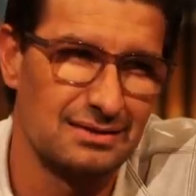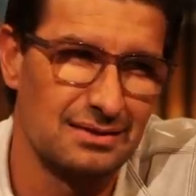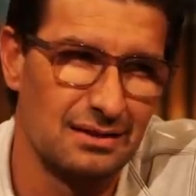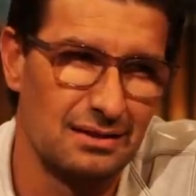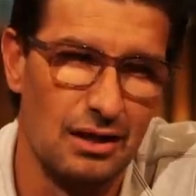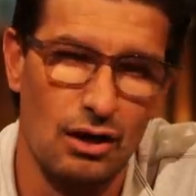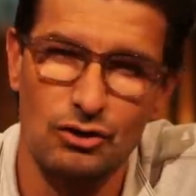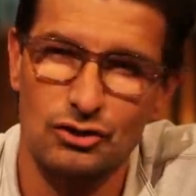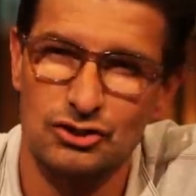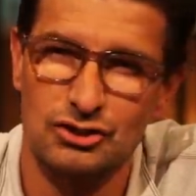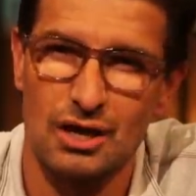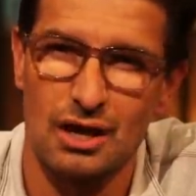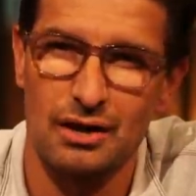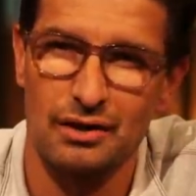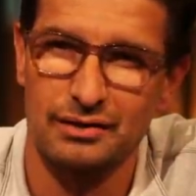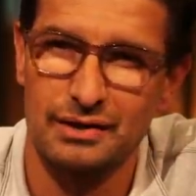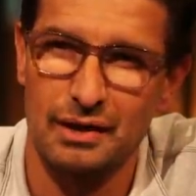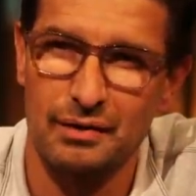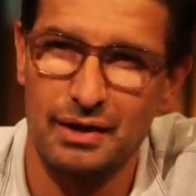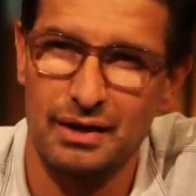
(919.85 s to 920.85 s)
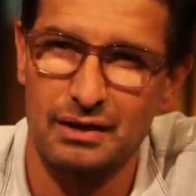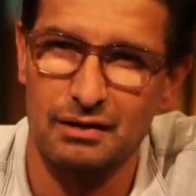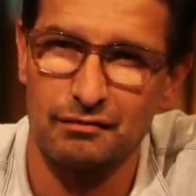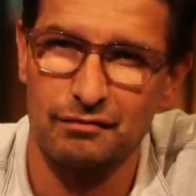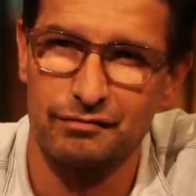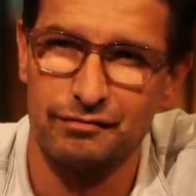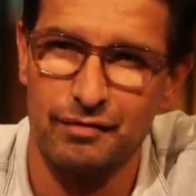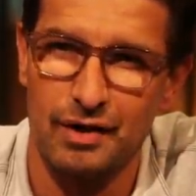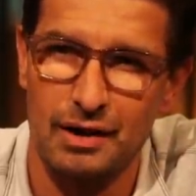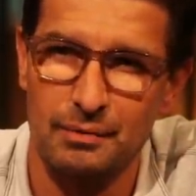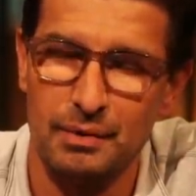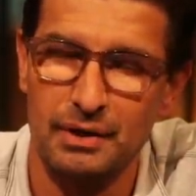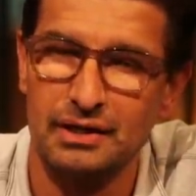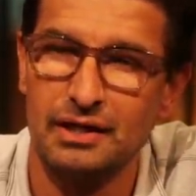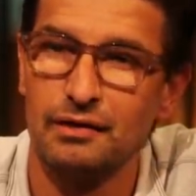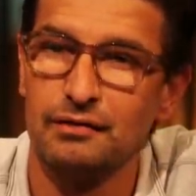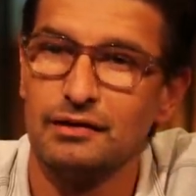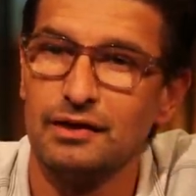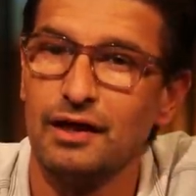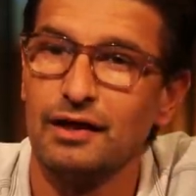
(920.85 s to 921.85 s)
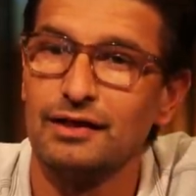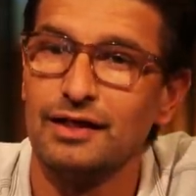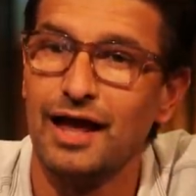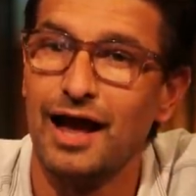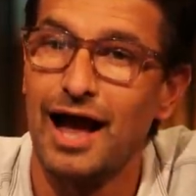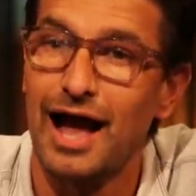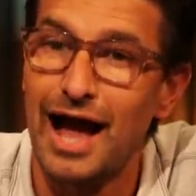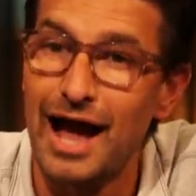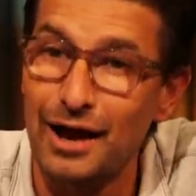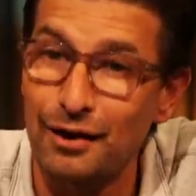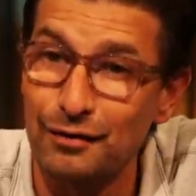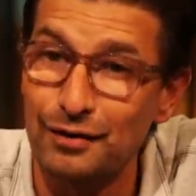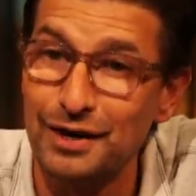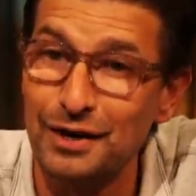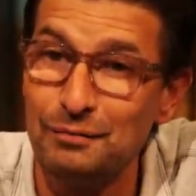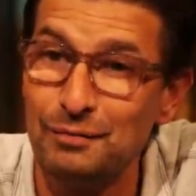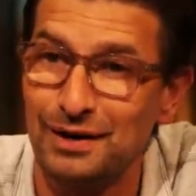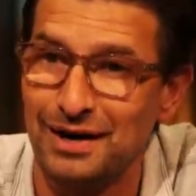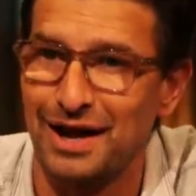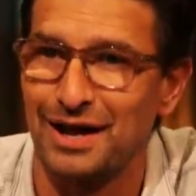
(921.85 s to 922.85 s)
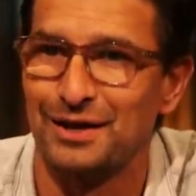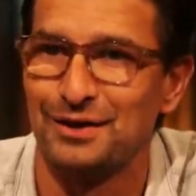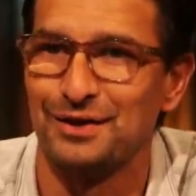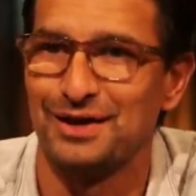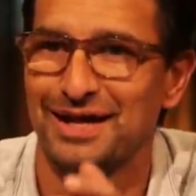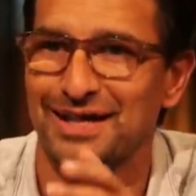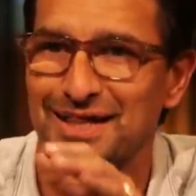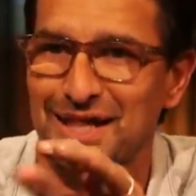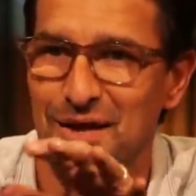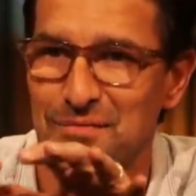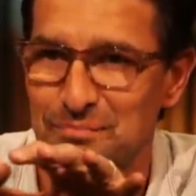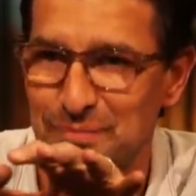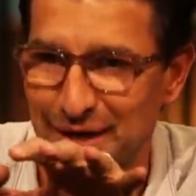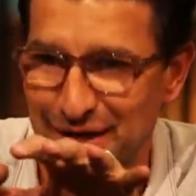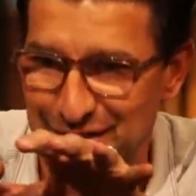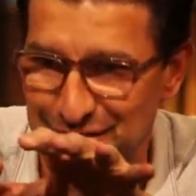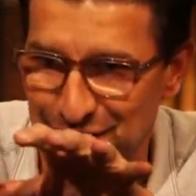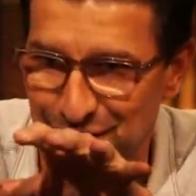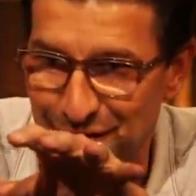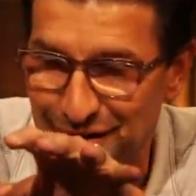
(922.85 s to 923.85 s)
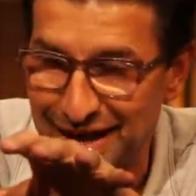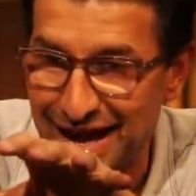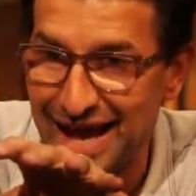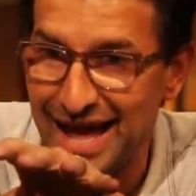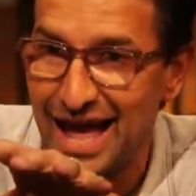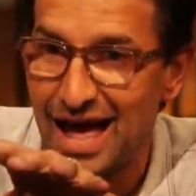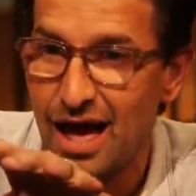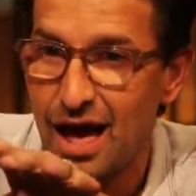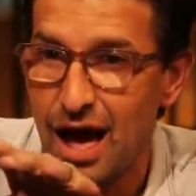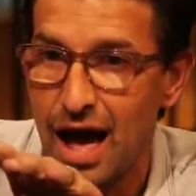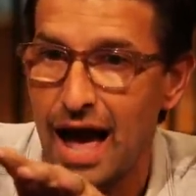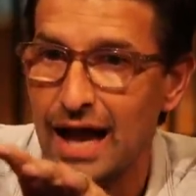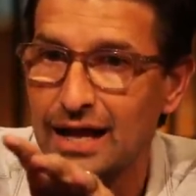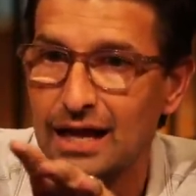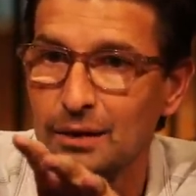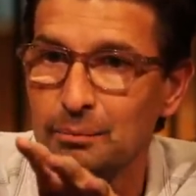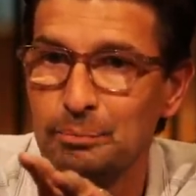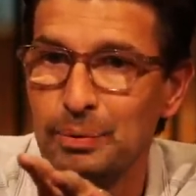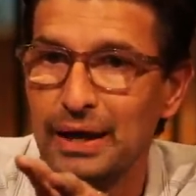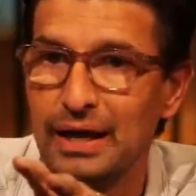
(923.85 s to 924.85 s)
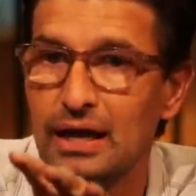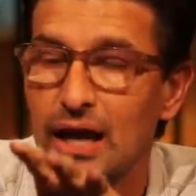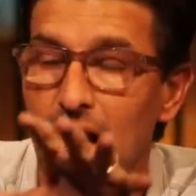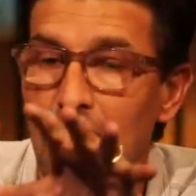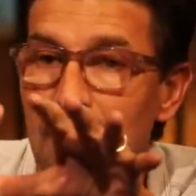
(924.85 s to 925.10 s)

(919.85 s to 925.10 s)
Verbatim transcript: Right. No solitary confinement. The, the, the irony when I look at that picture, okay, I can pick